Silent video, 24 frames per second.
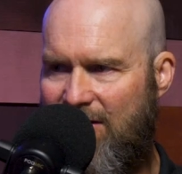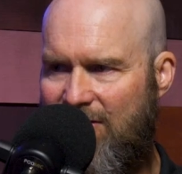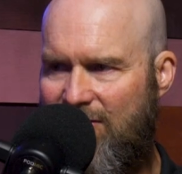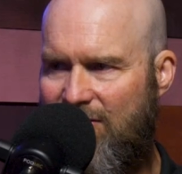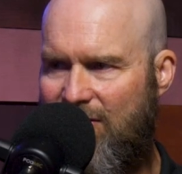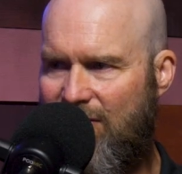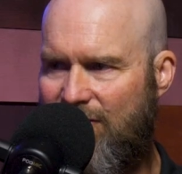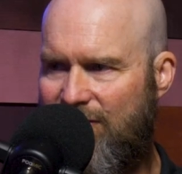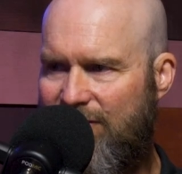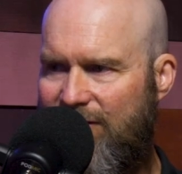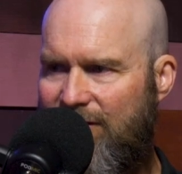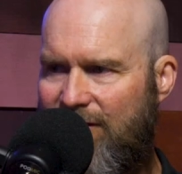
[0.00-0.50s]
are
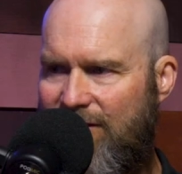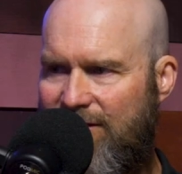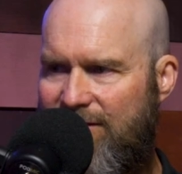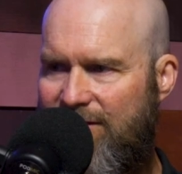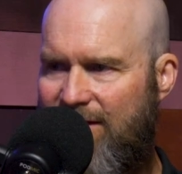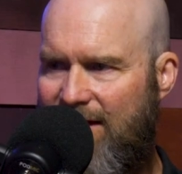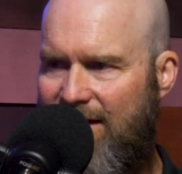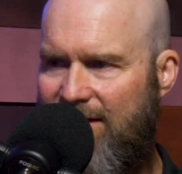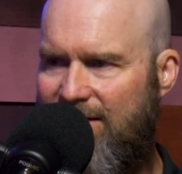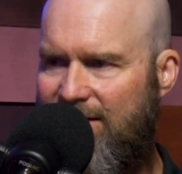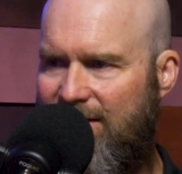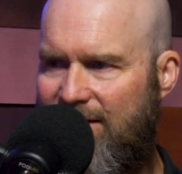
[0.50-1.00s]
closely
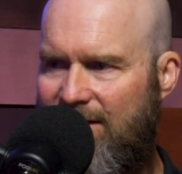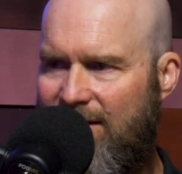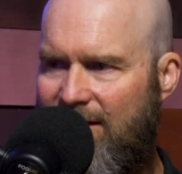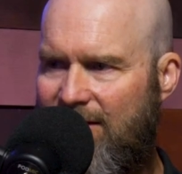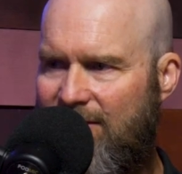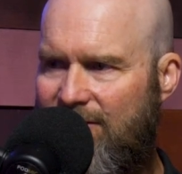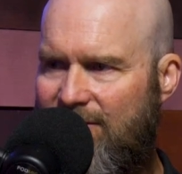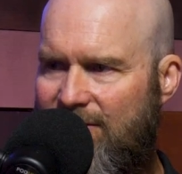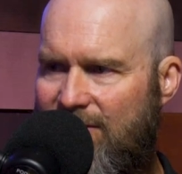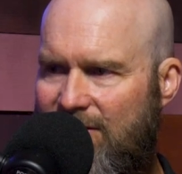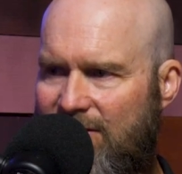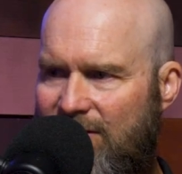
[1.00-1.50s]
tied
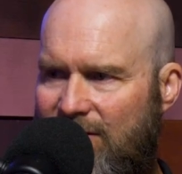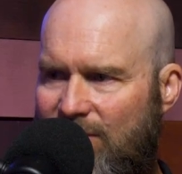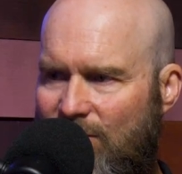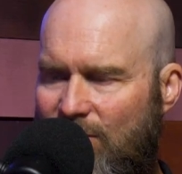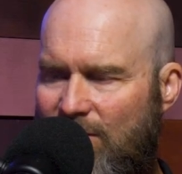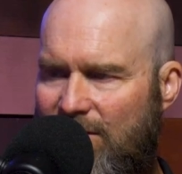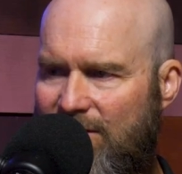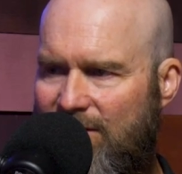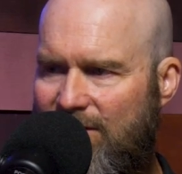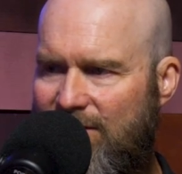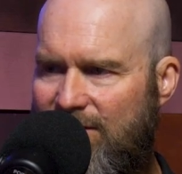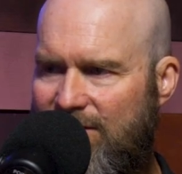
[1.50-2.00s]
together because
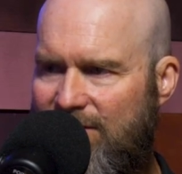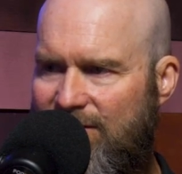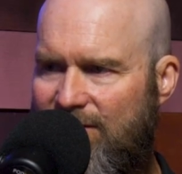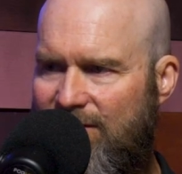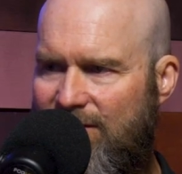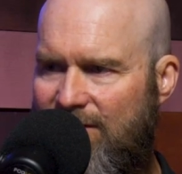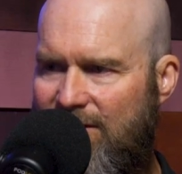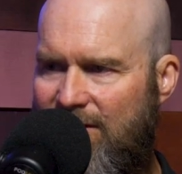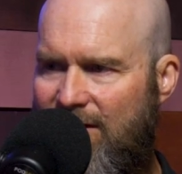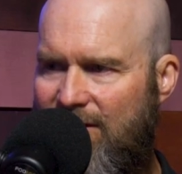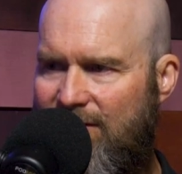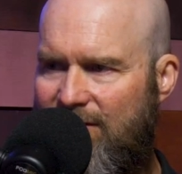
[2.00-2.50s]
one leads
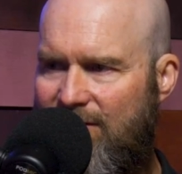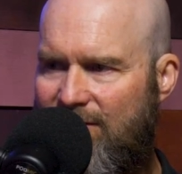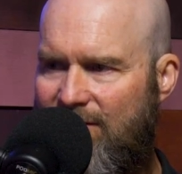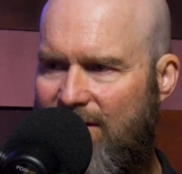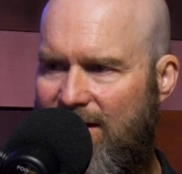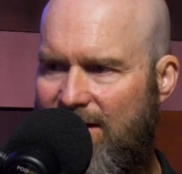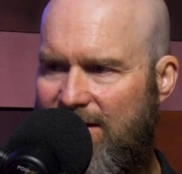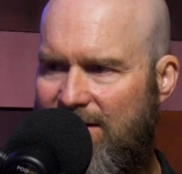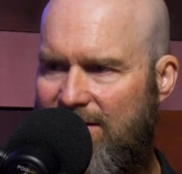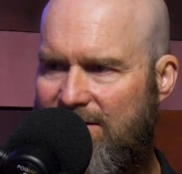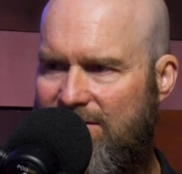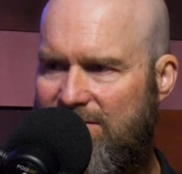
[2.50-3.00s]
to the other, right?